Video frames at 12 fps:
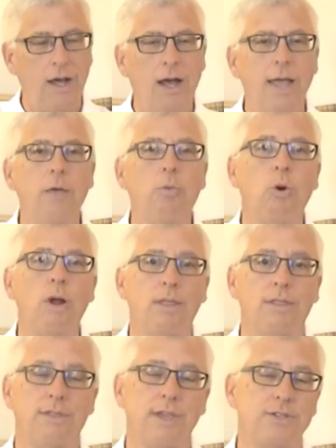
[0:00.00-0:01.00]
Uh, and one
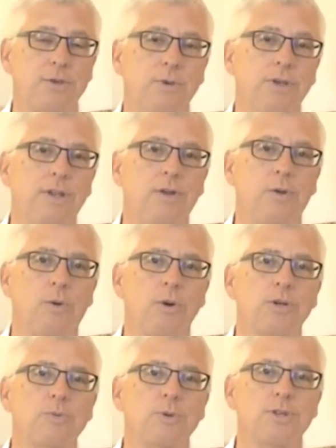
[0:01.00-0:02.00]
of the things that we did, of
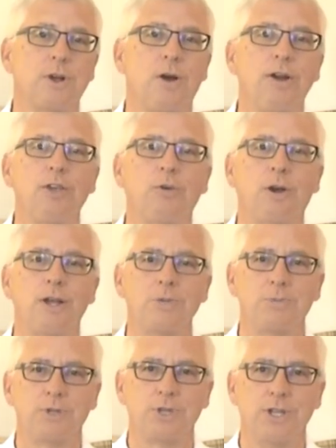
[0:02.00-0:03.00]
course, was a Hardy
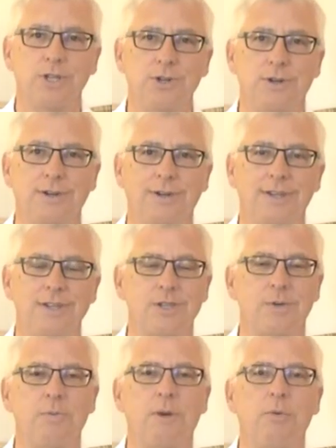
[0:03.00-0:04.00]
Cross procedure in
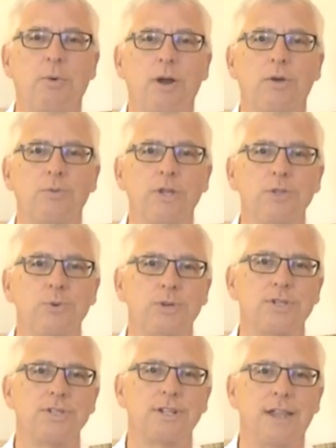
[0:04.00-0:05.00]
some of my water
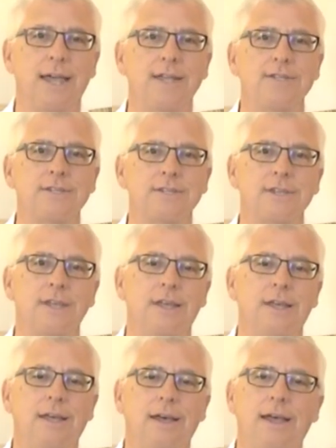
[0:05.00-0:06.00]
resources classes.
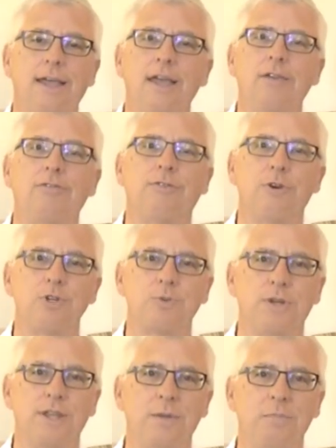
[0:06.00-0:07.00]
And first
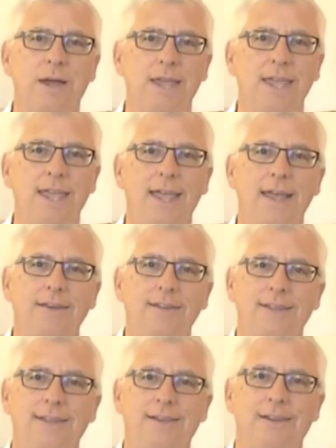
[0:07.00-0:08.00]
we did them by hand,
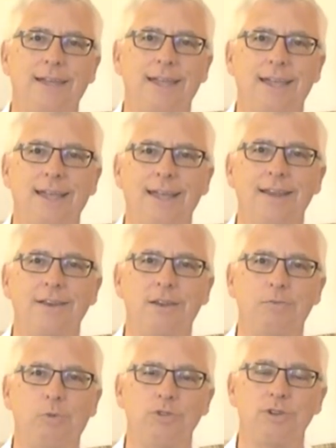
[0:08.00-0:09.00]
and
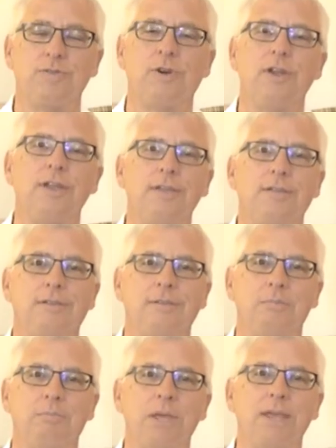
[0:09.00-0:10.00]
it wasn't a very
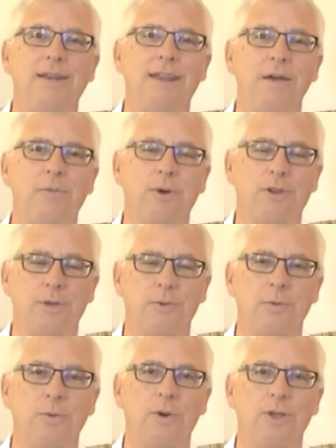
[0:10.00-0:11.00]
big network that
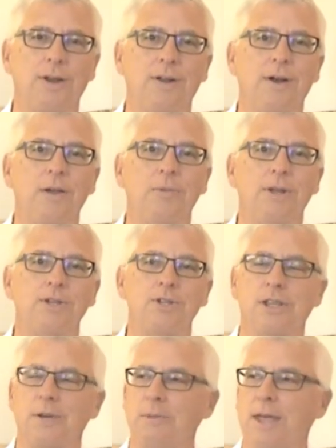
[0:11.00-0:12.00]
we were working on, but as
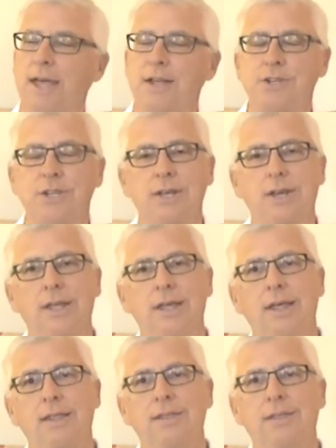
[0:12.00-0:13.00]
you can imagine,
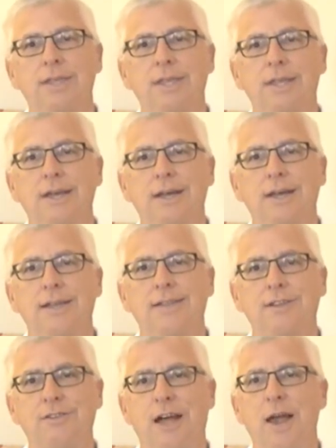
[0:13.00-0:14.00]
the, uh,
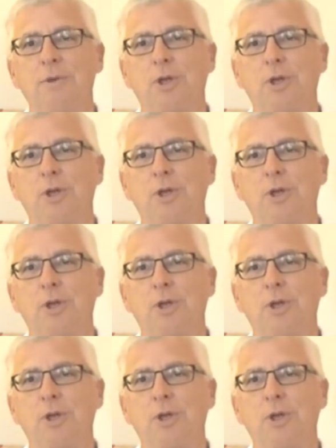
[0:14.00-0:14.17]
the time